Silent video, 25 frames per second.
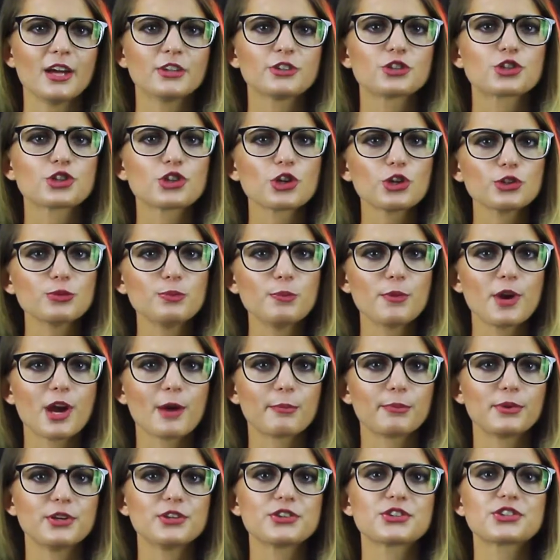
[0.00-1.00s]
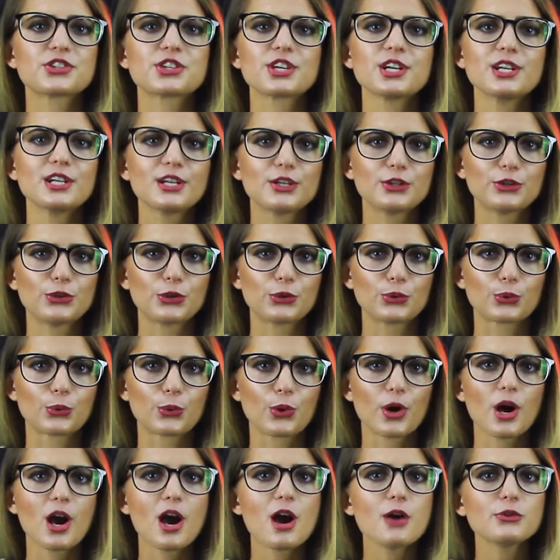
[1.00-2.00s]
and shot map is telling you
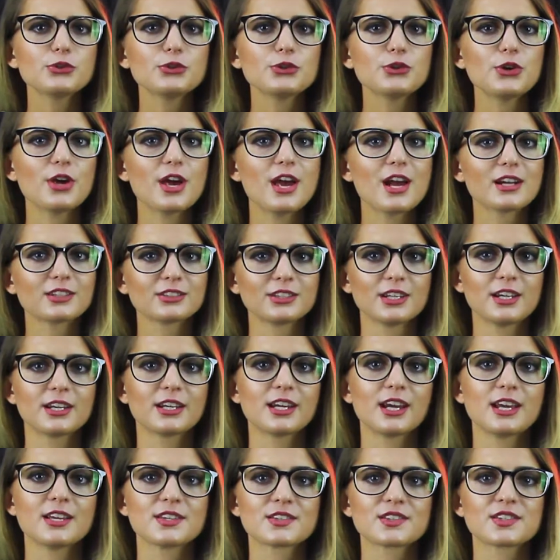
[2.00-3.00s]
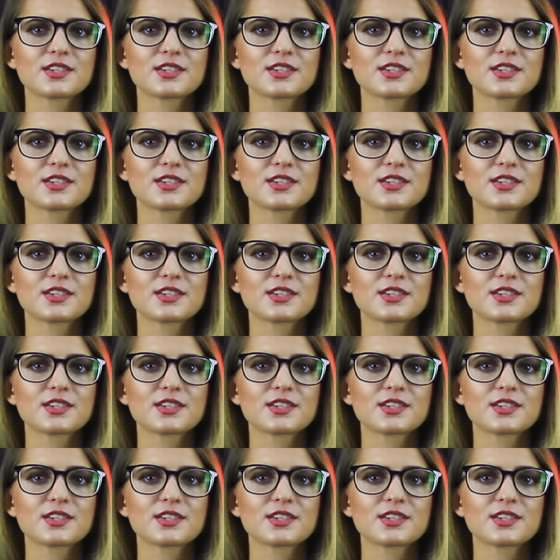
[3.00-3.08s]
how to act against